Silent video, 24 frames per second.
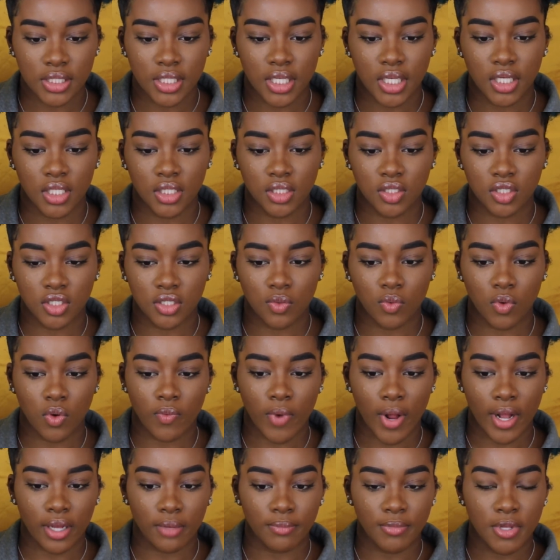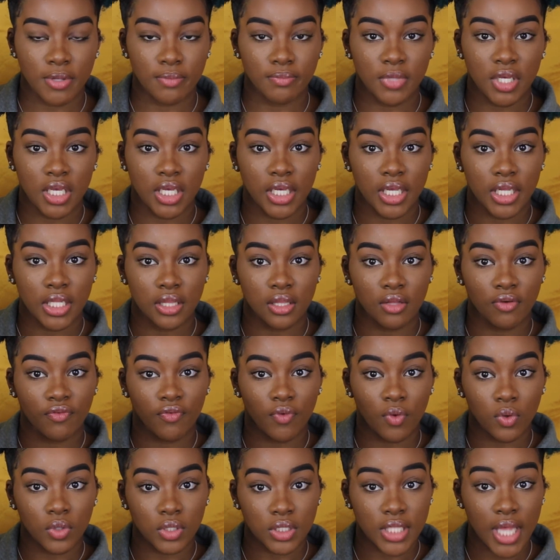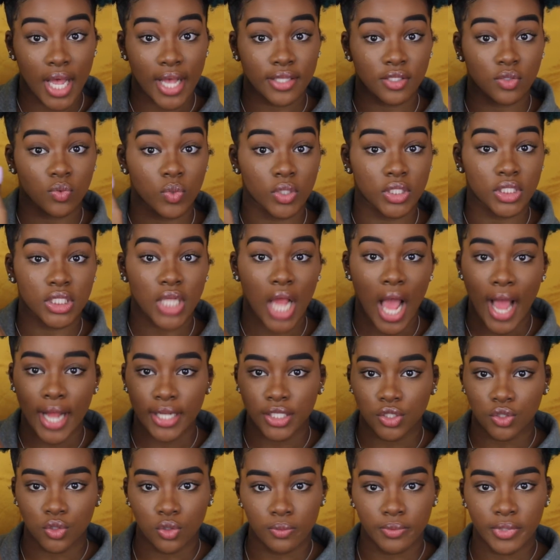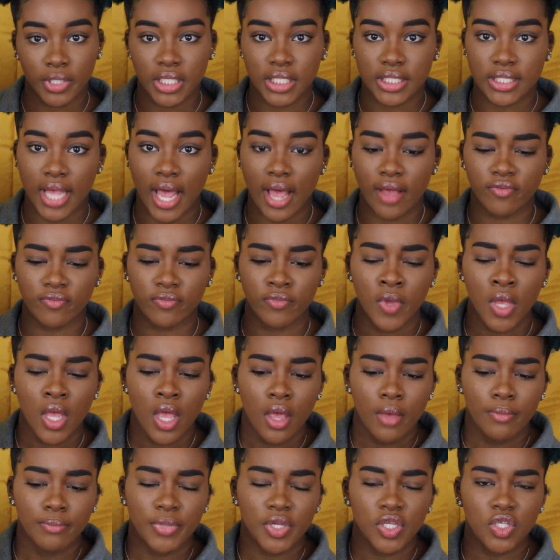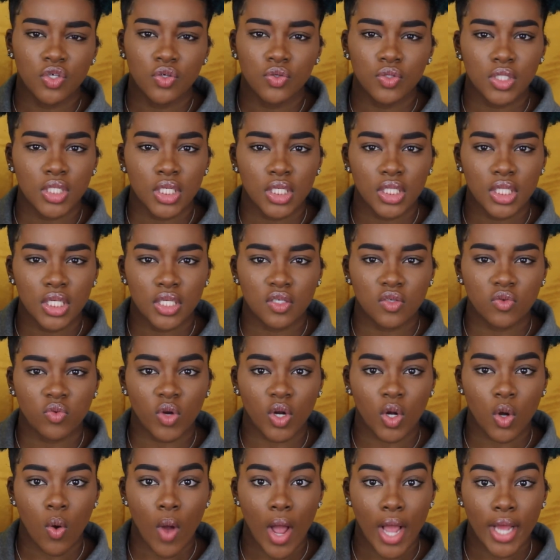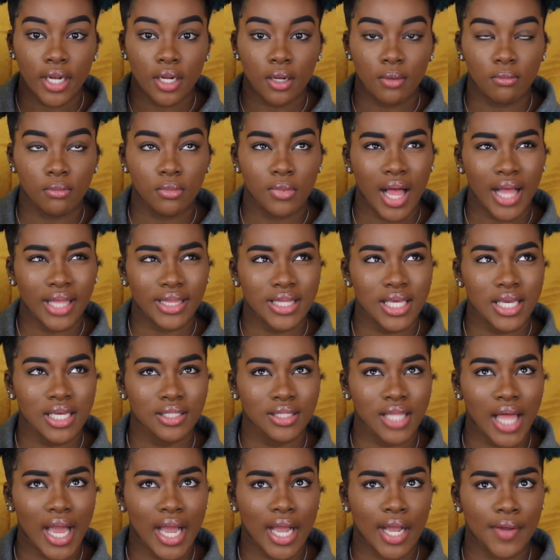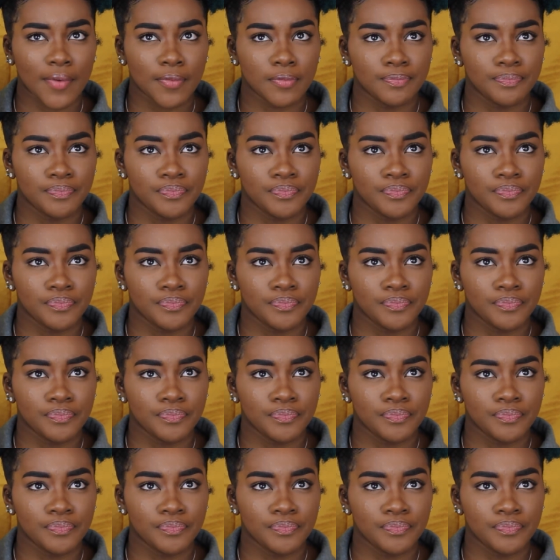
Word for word: then she would recommend me get the full size, which I do because I've been using this for quite I think like